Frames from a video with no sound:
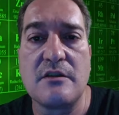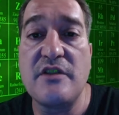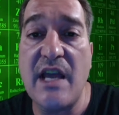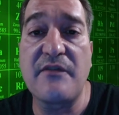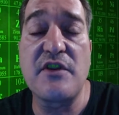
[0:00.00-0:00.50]

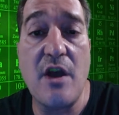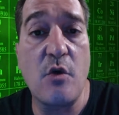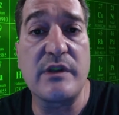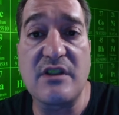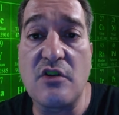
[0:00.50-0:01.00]
never know
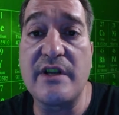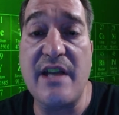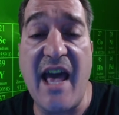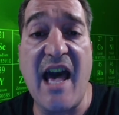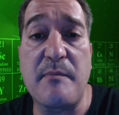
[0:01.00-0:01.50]
what's going to
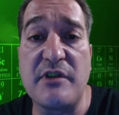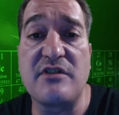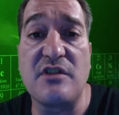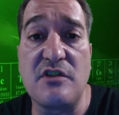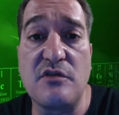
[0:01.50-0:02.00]
happen
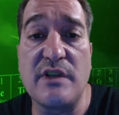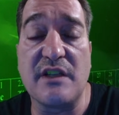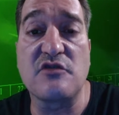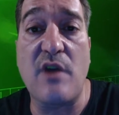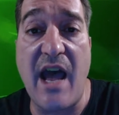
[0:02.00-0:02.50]
to you in a
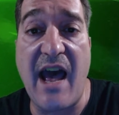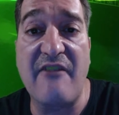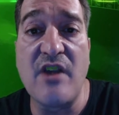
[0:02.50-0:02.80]
draft,